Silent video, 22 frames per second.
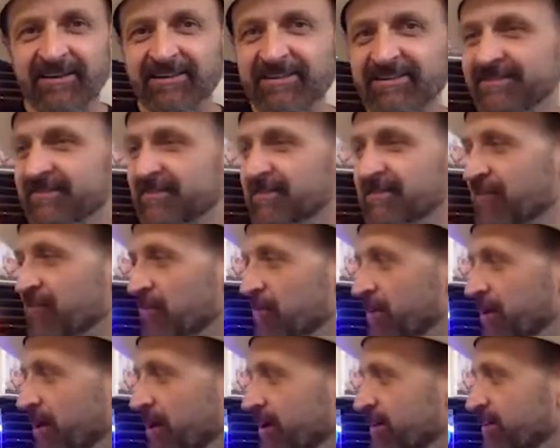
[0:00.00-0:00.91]
We'll give it
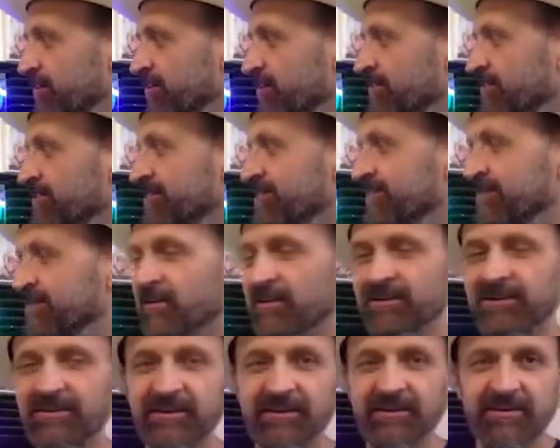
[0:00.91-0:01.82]
back. It'd be
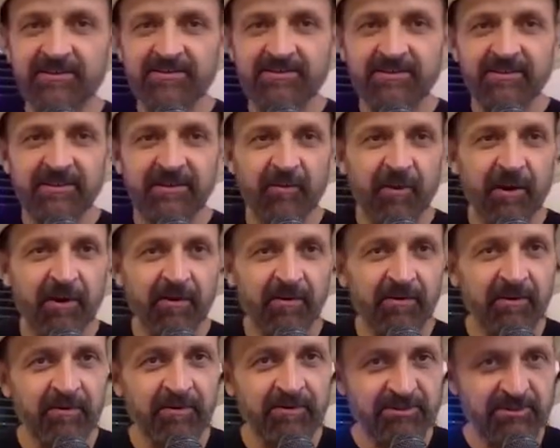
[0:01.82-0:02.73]
hilarious to get away
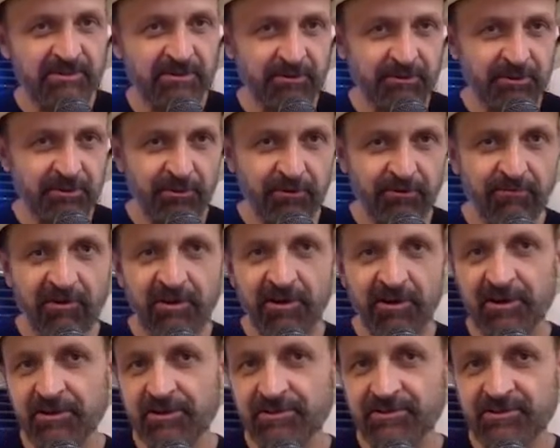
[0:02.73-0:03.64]
with it. We just do 2 to 3
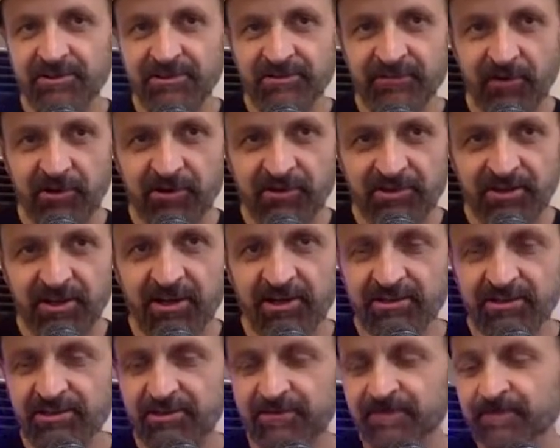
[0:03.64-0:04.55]
years as far as
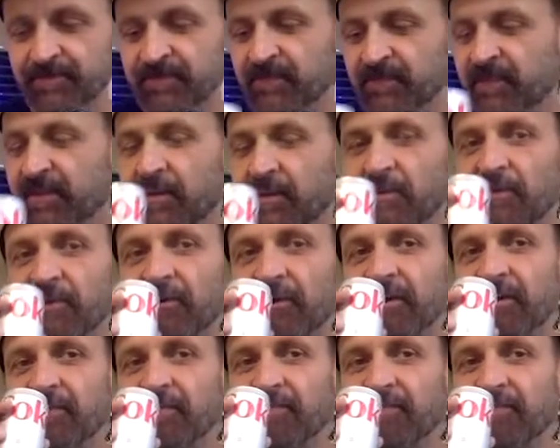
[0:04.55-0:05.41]
sketch. That'd be great.